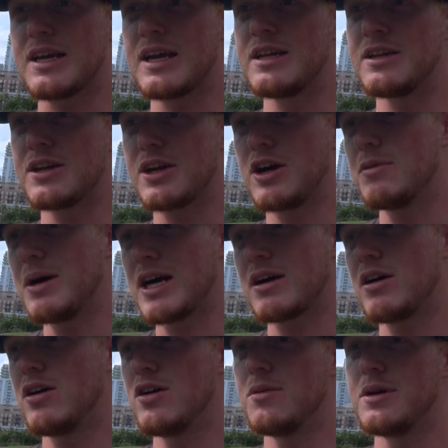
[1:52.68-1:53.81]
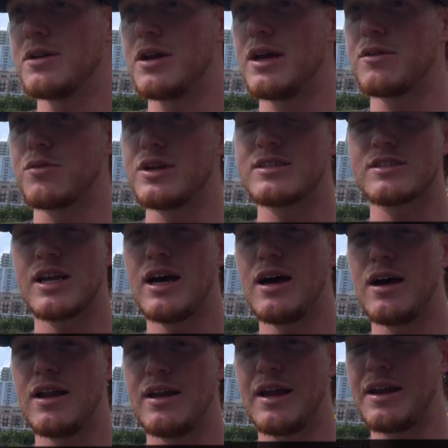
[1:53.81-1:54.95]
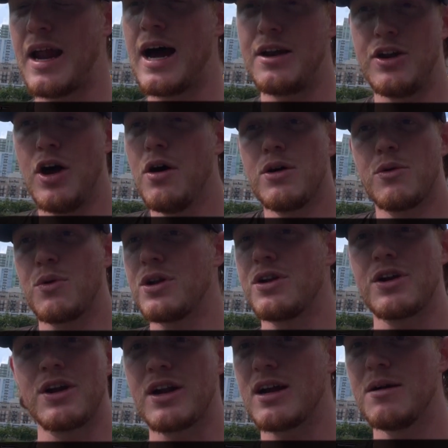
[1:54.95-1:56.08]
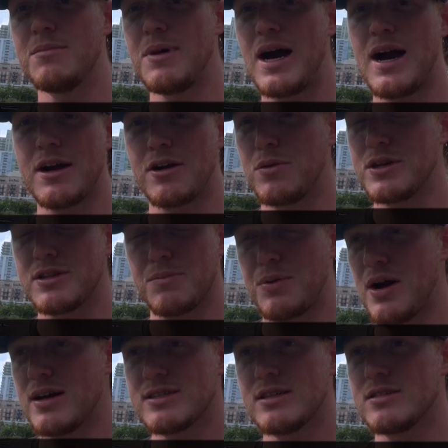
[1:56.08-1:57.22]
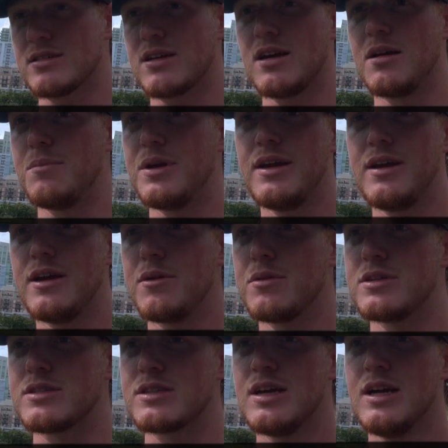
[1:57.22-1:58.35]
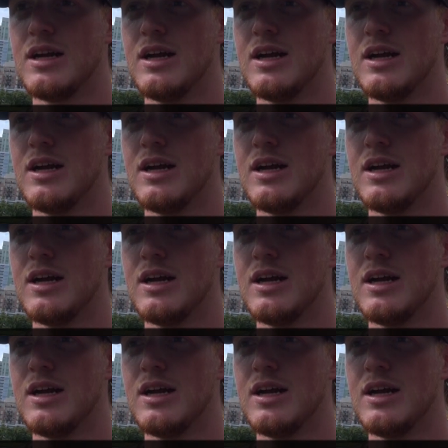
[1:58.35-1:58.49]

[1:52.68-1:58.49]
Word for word: getting to go back home and, and reset and not knowing when you're going to come back or what the process is going to be, it was